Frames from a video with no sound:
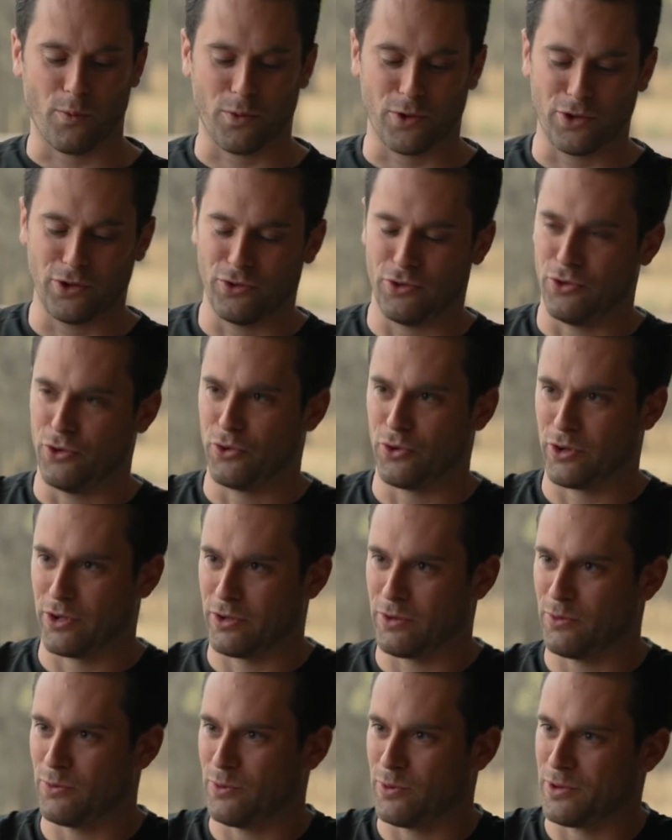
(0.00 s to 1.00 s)
were you
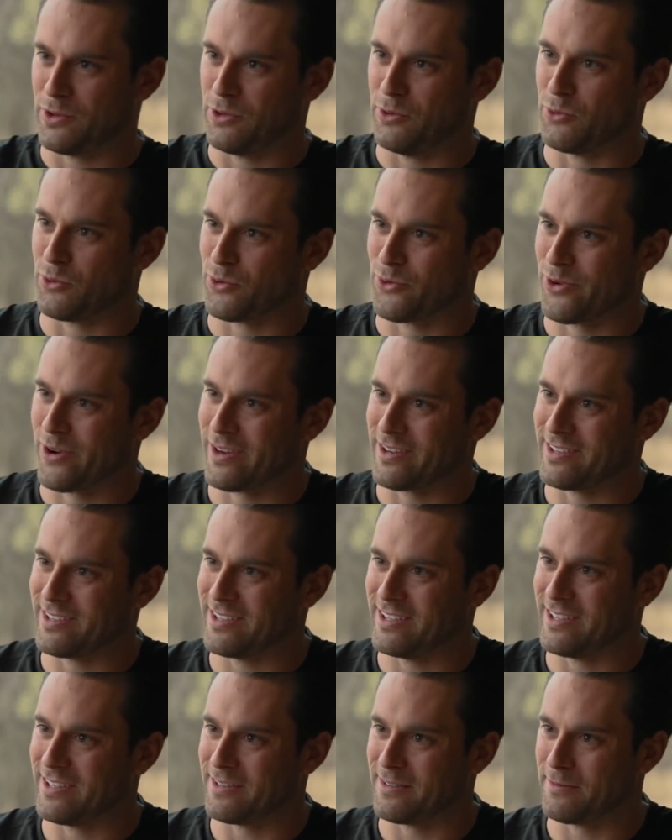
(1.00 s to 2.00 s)
doing when you were trying to
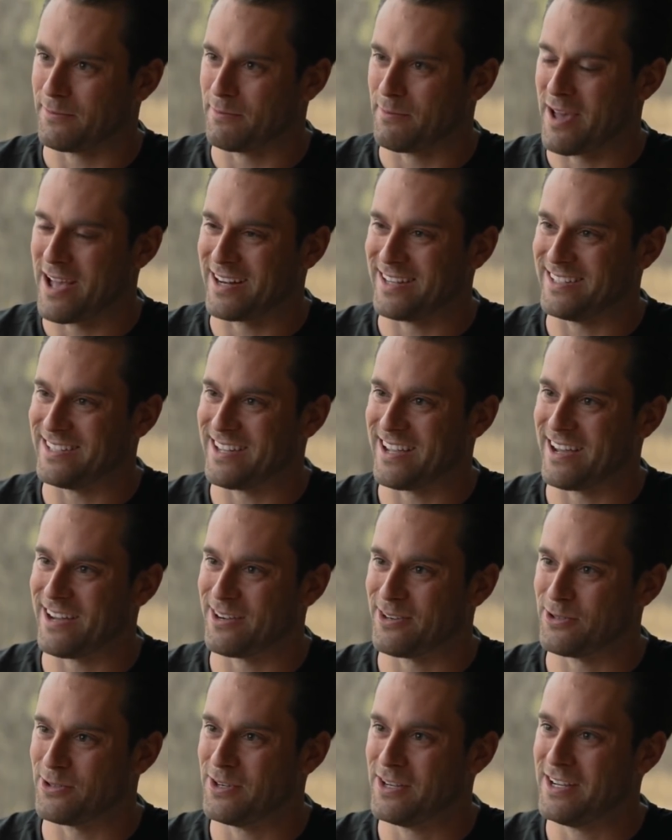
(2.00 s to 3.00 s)
get
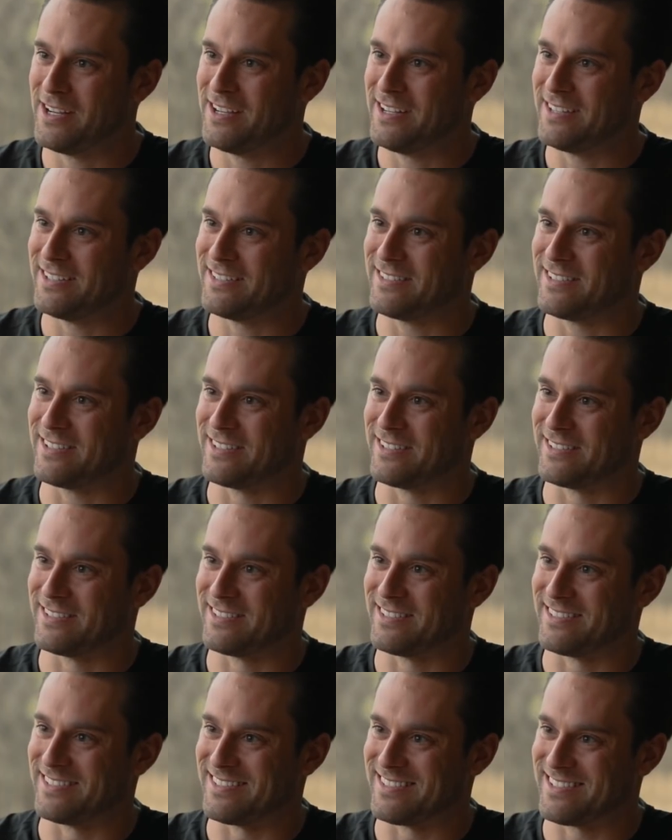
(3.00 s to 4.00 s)
Madita
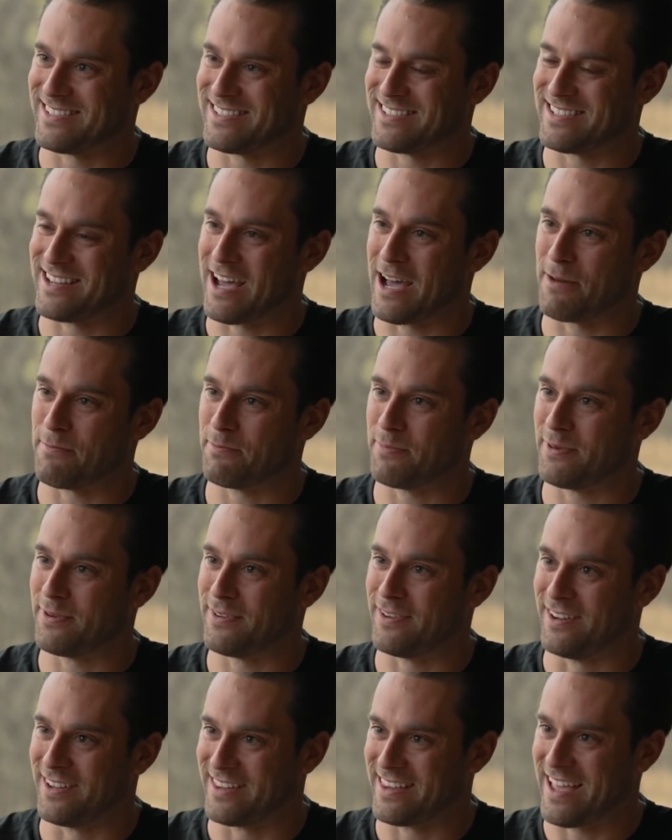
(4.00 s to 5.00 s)
to stop
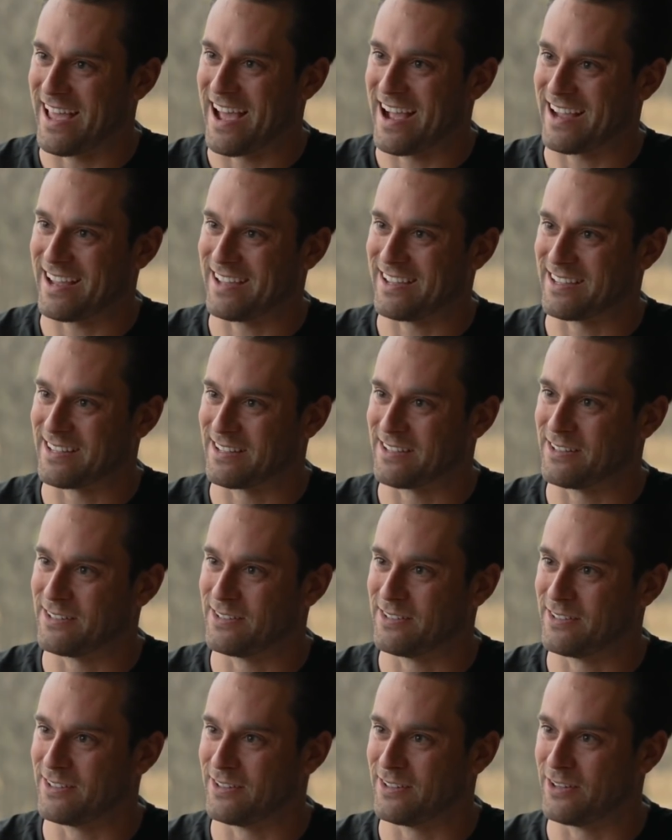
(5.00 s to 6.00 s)
attacking
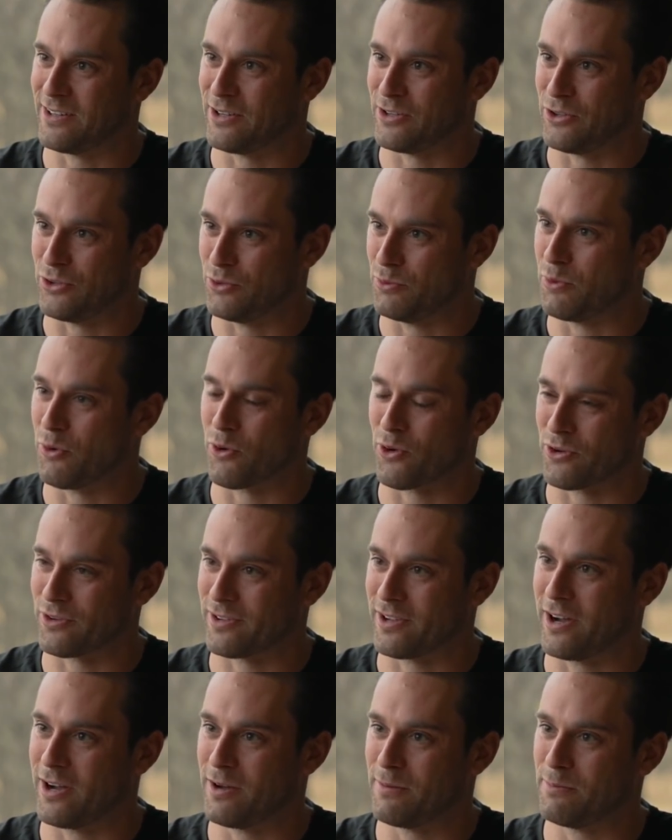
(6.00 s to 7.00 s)
a newborn
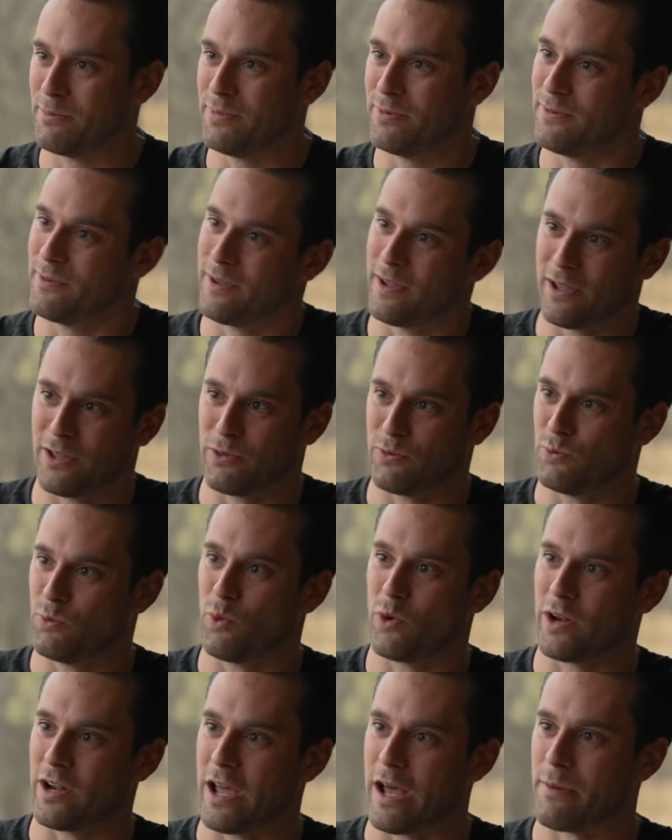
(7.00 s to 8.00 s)
cub, and
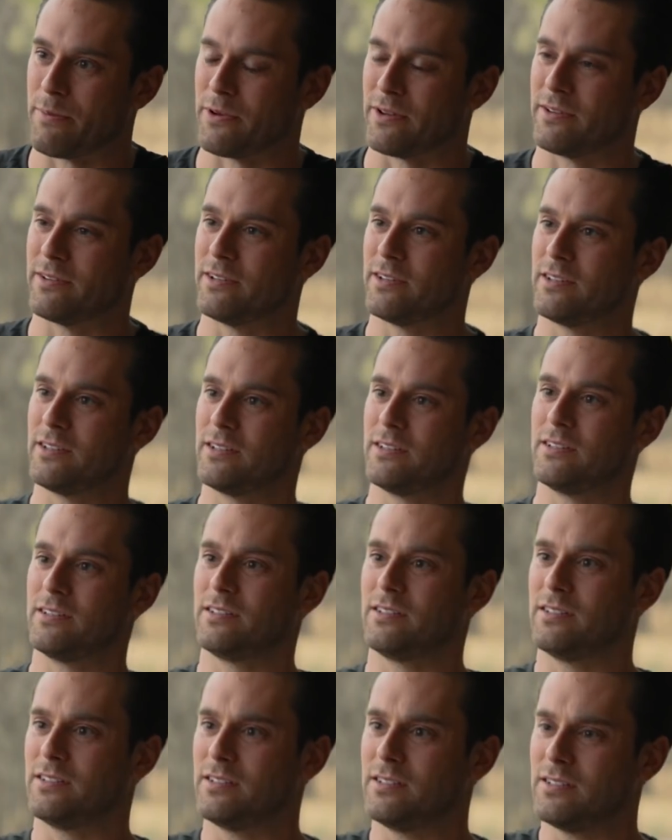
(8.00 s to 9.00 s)
what happened?
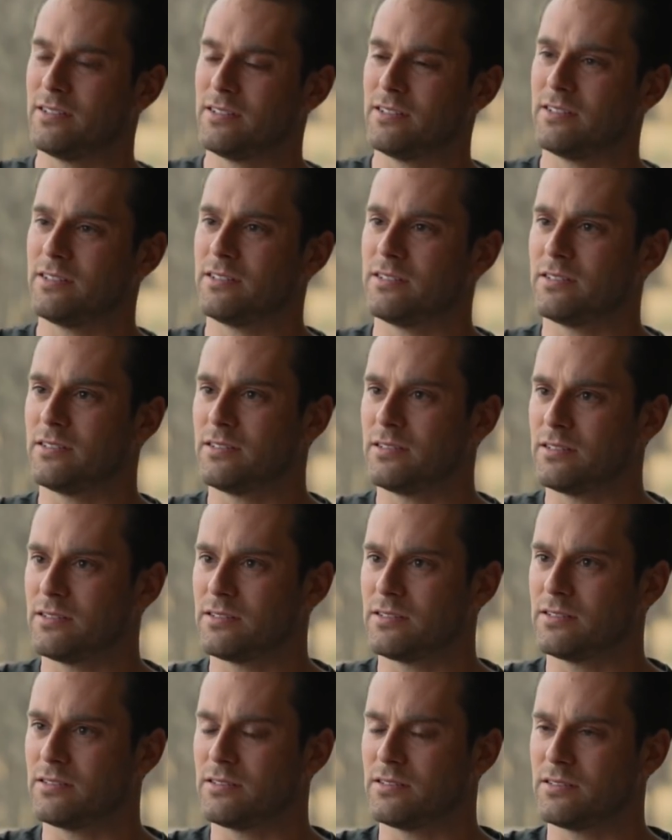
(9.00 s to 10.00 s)
Yeah, what happened